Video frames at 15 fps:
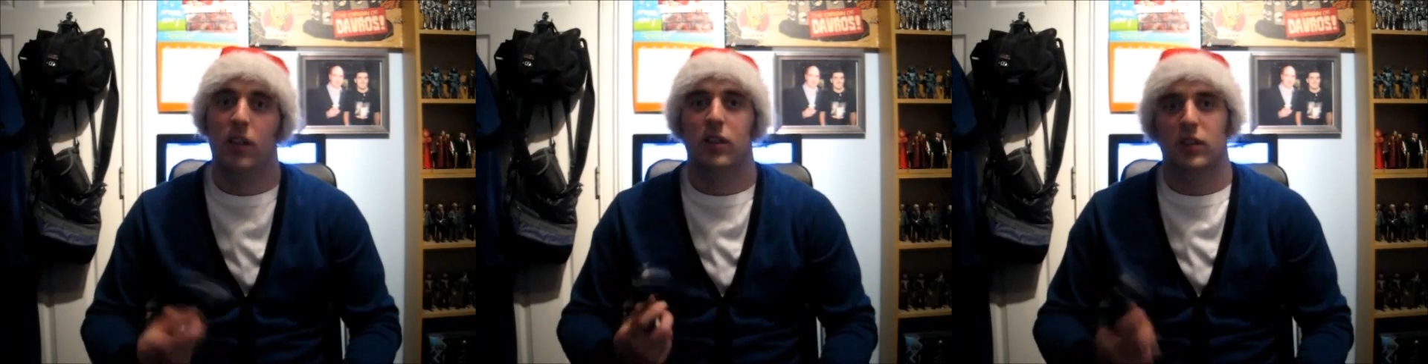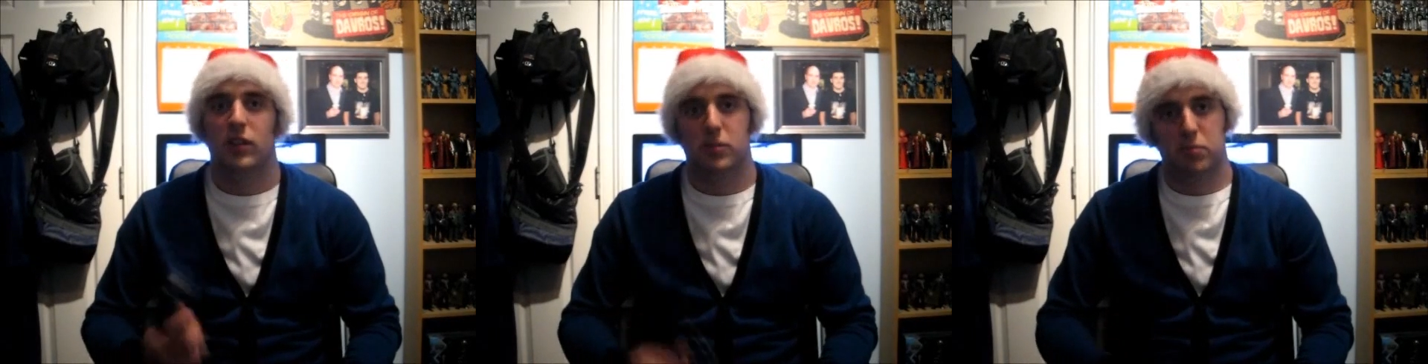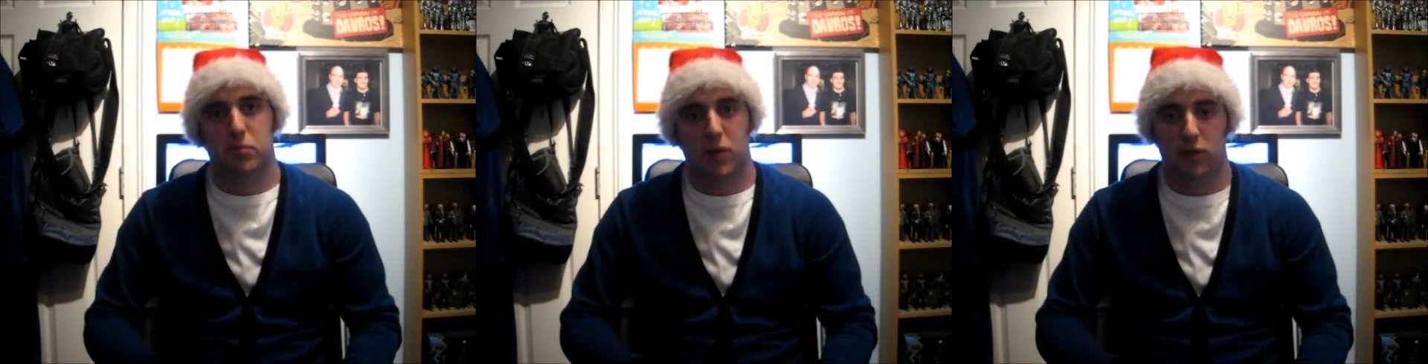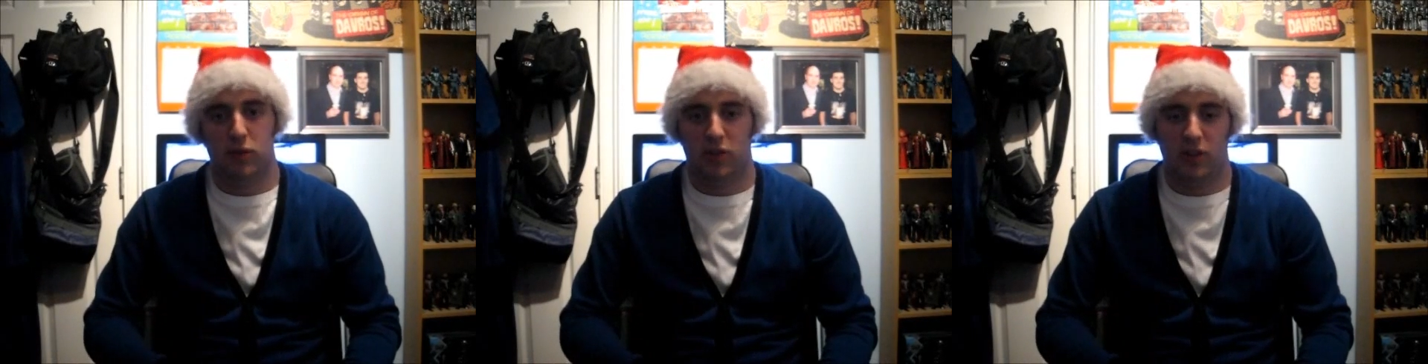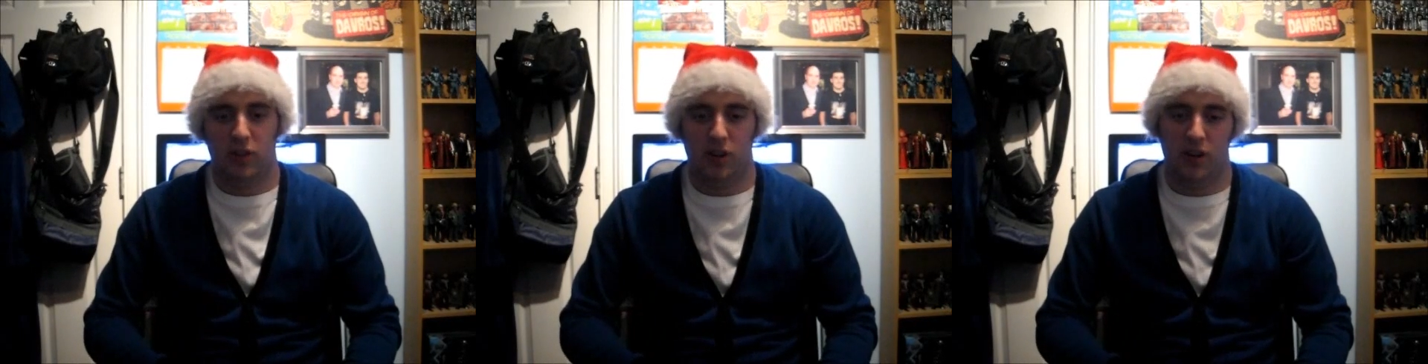Like
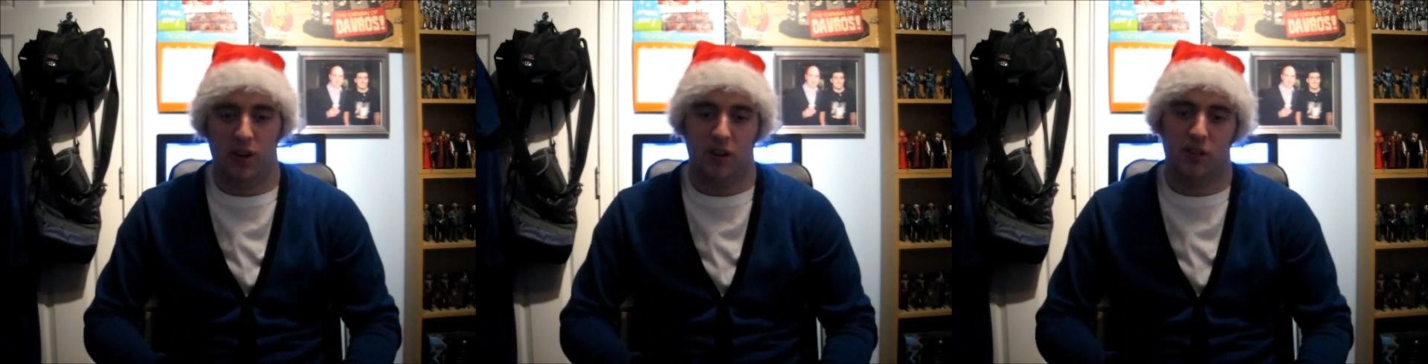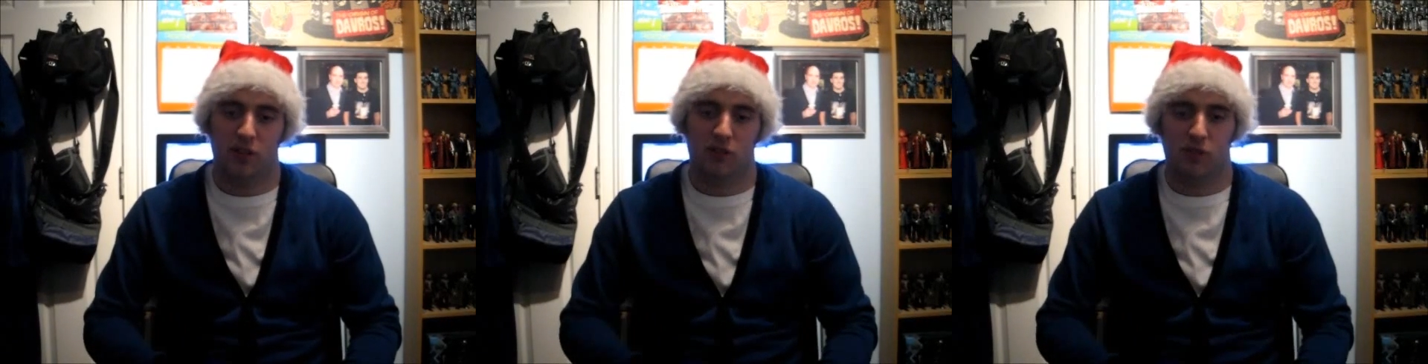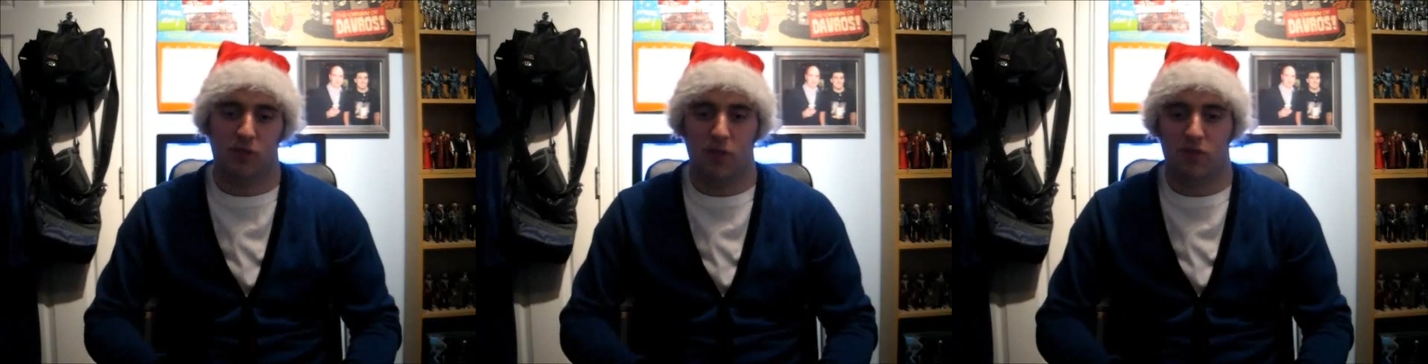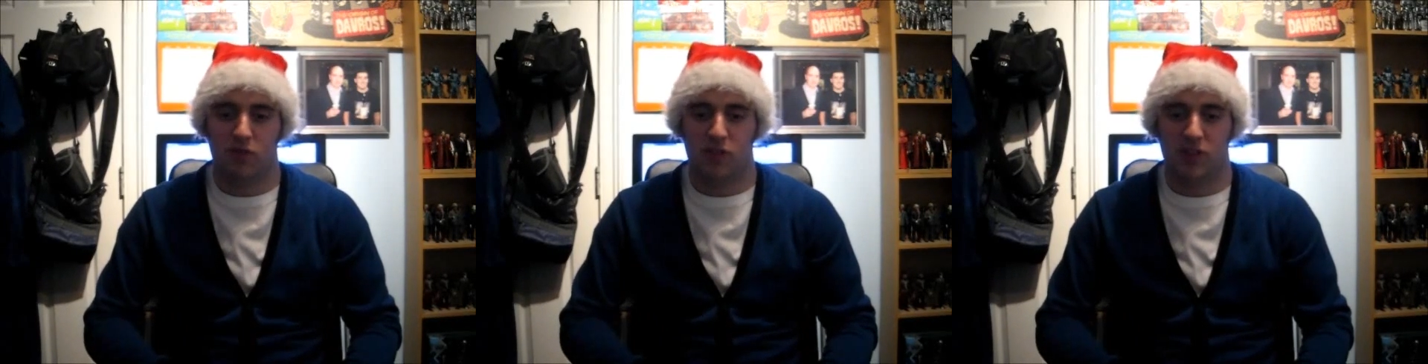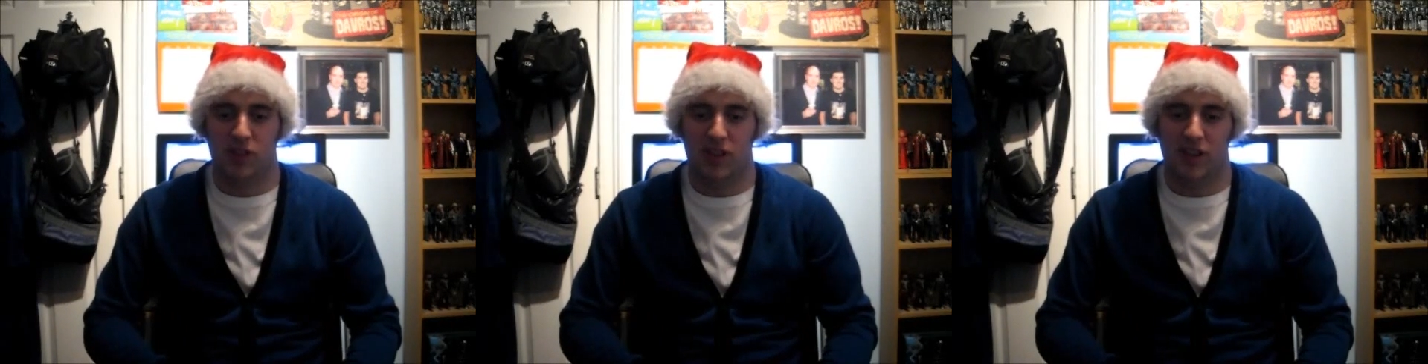postcards, growth
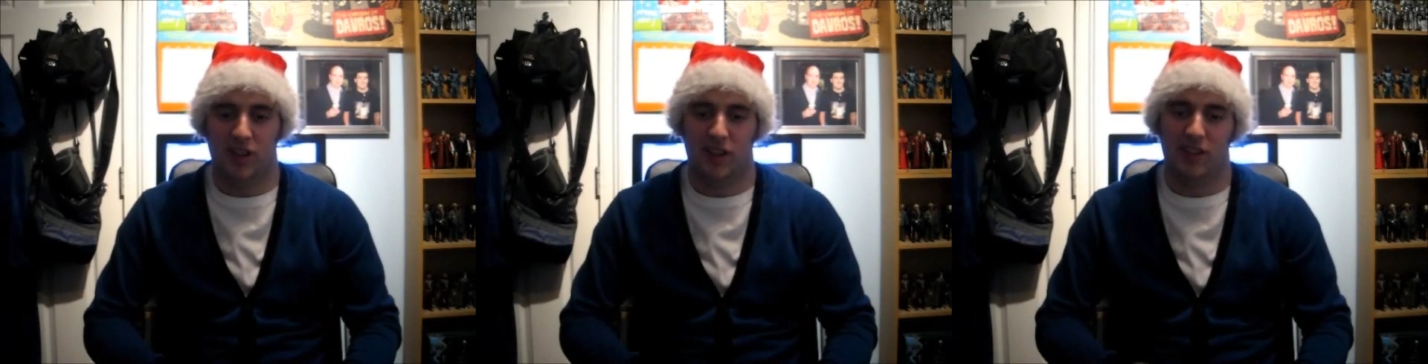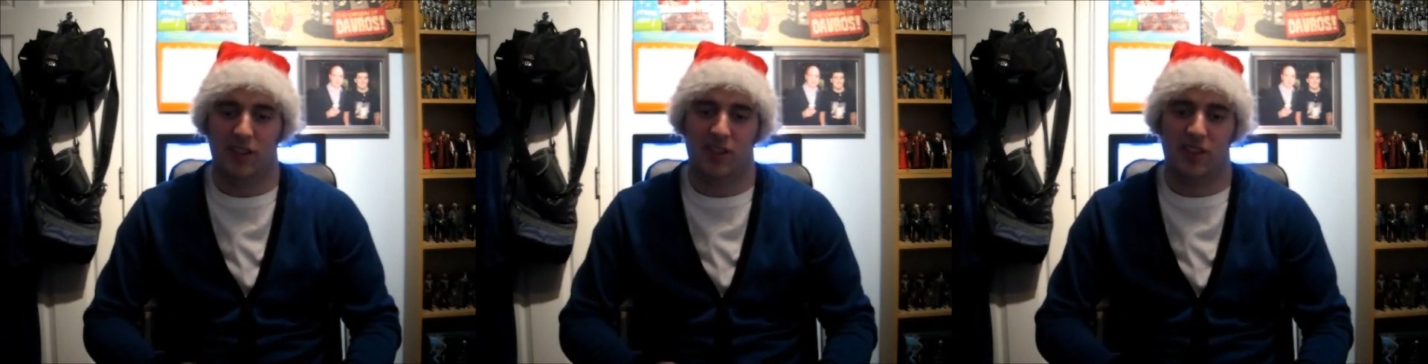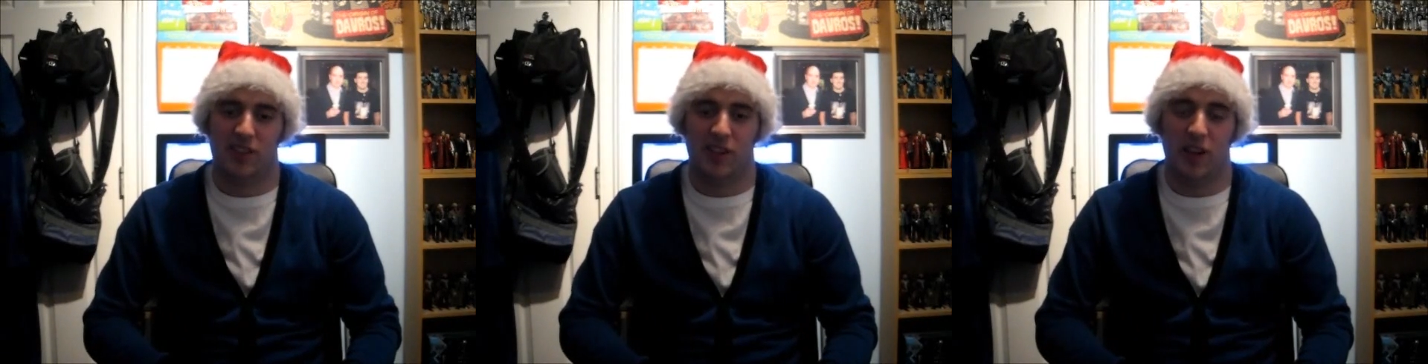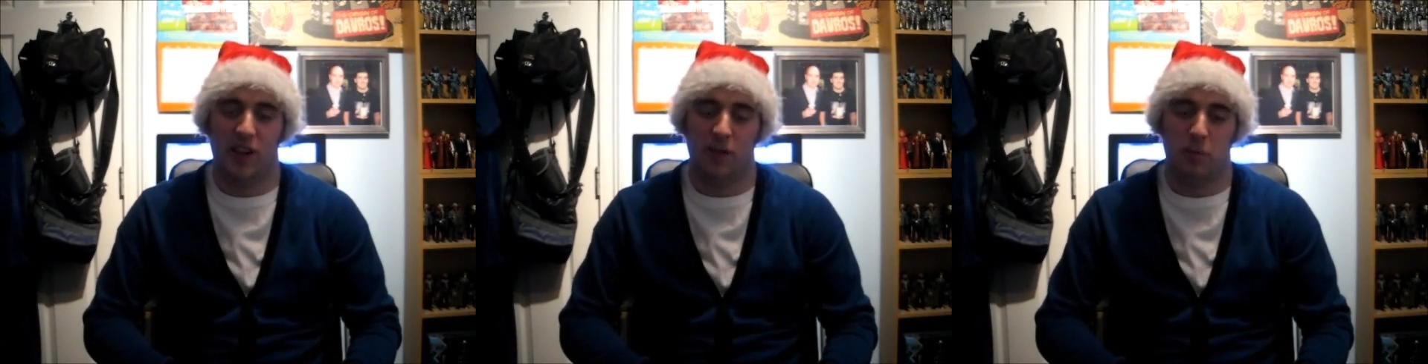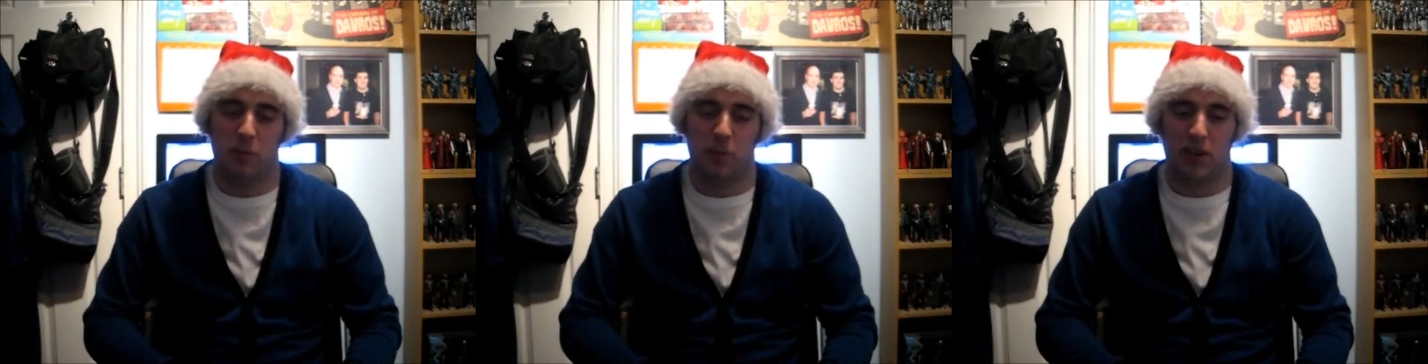charts,
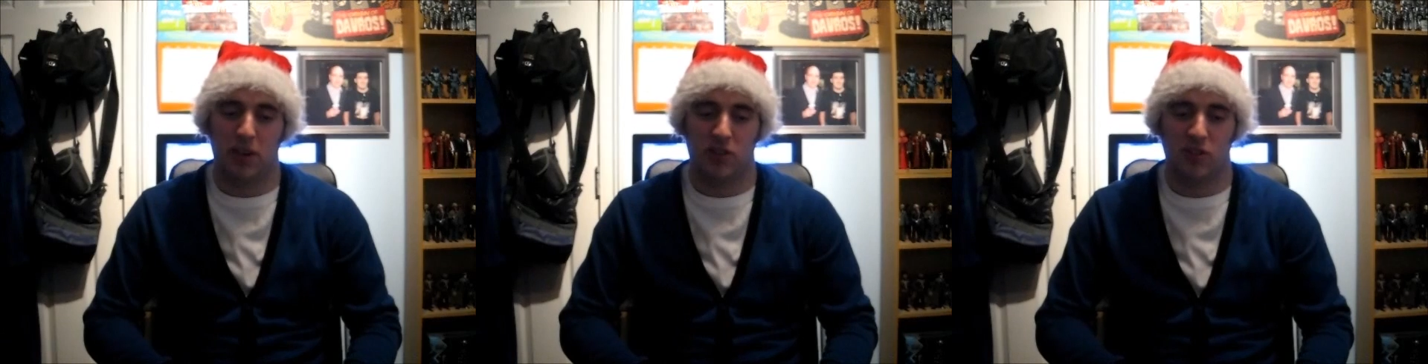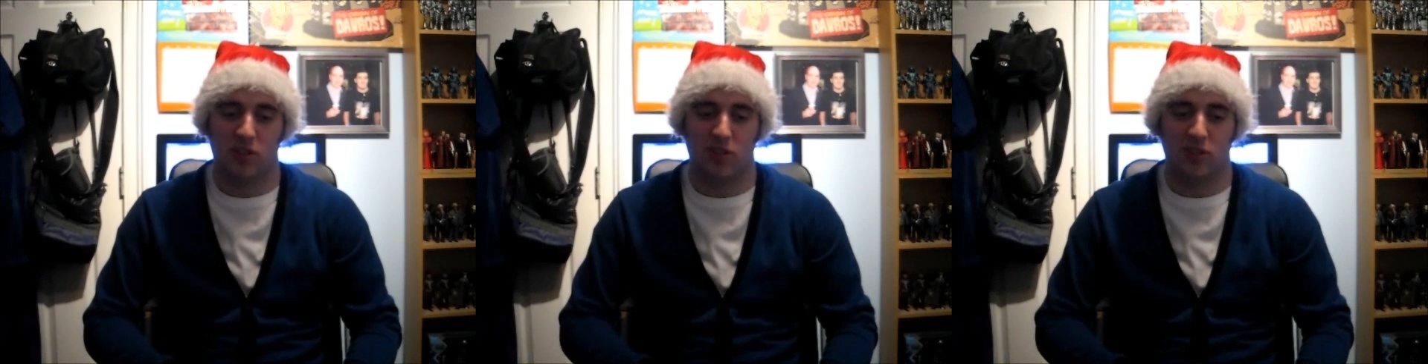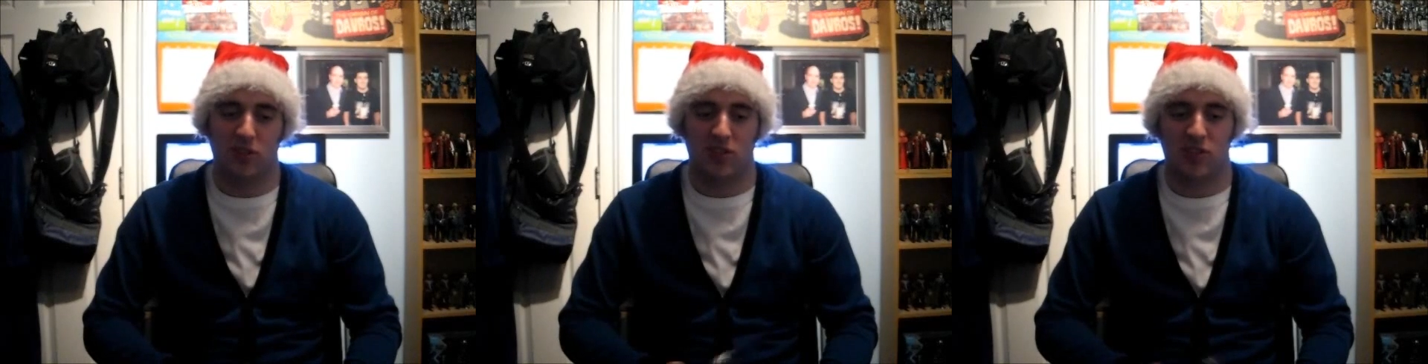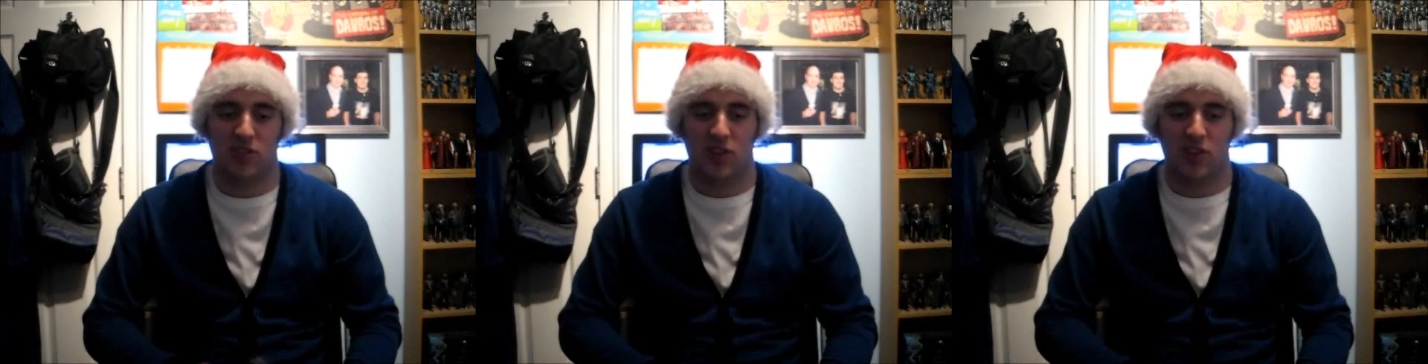colouring pictures,